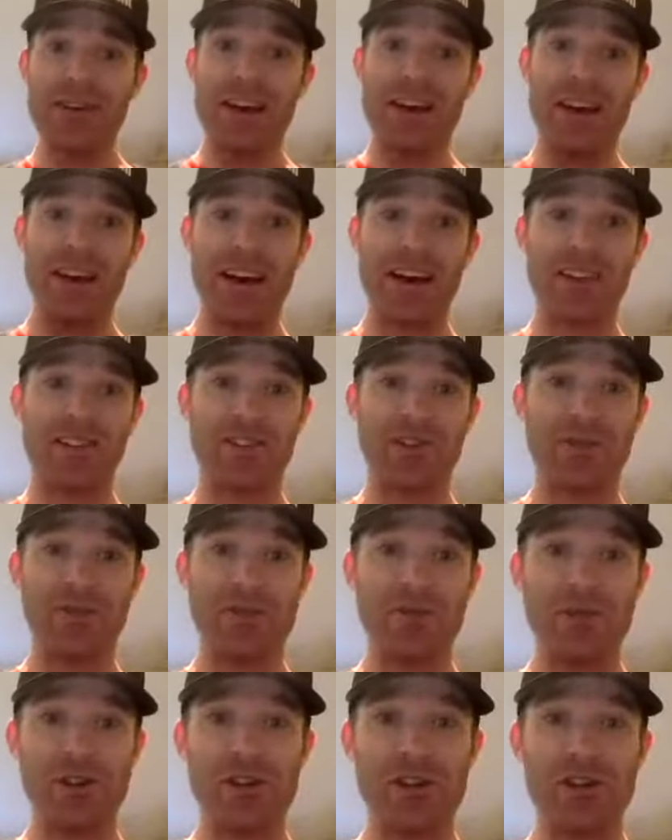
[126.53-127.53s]
It's going
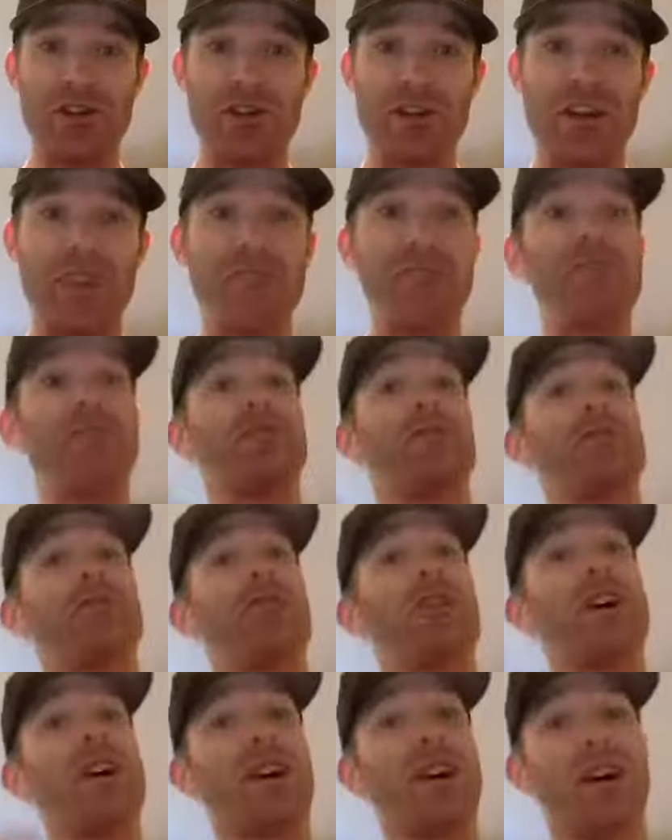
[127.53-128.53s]
to be really good. Haven't been there a
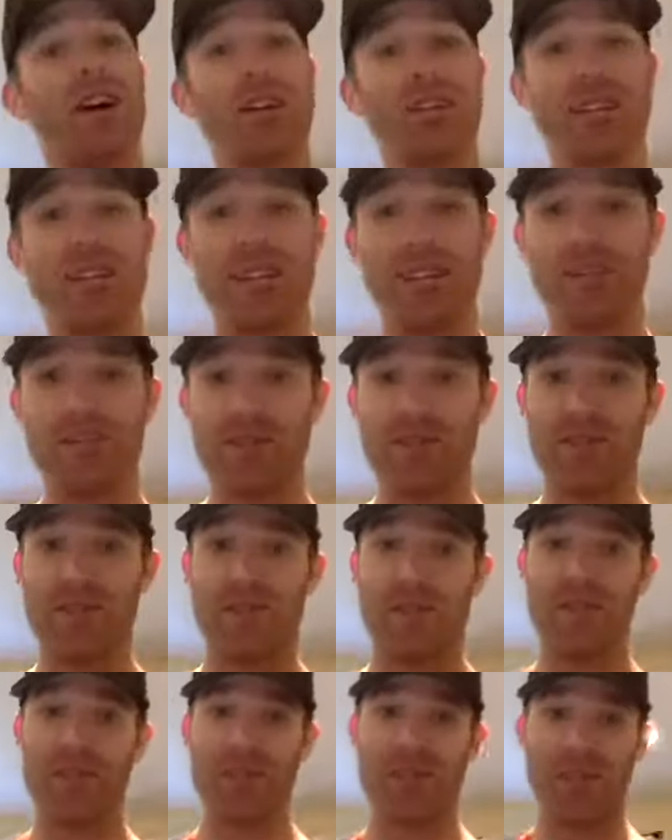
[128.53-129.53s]
long time since
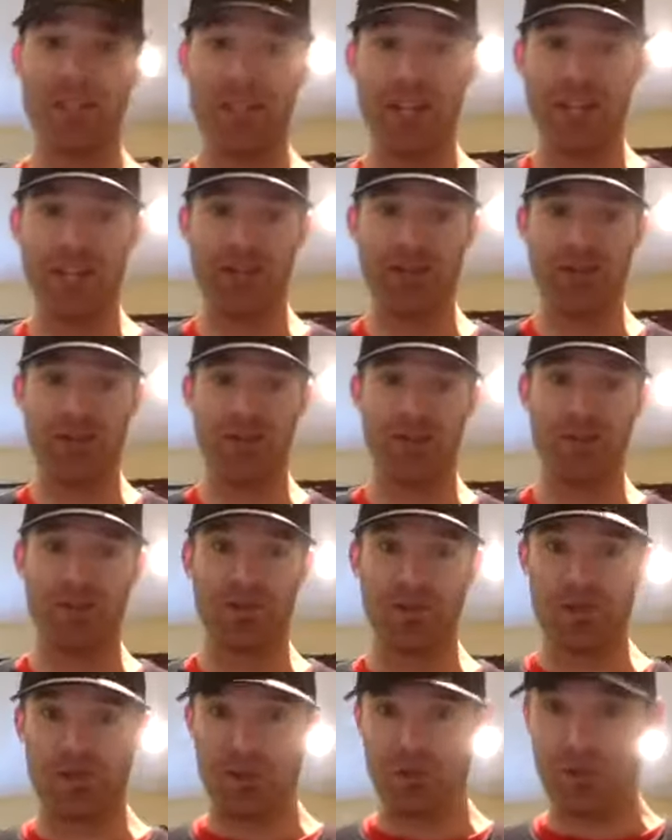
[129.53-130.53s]
I was a teenager,
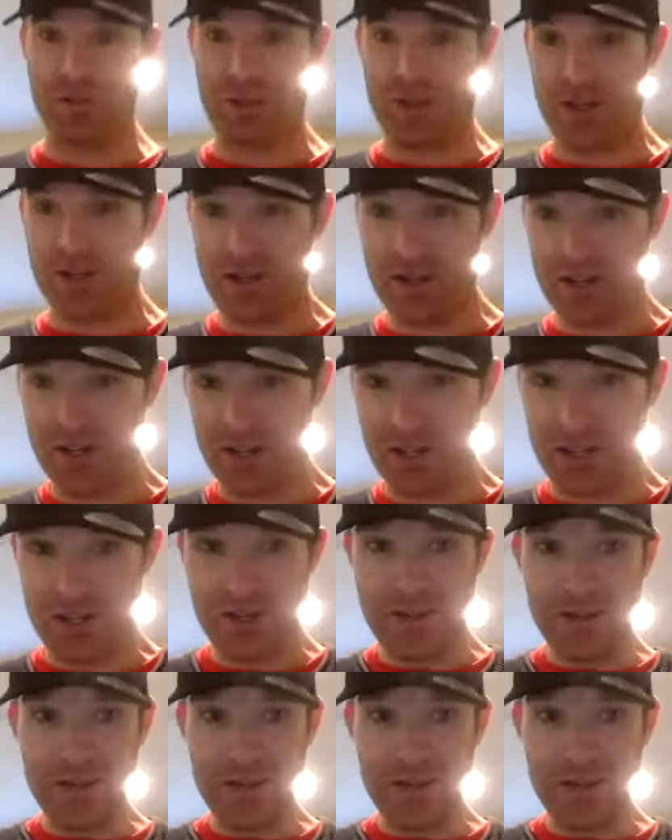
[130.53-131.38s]
so it should be good.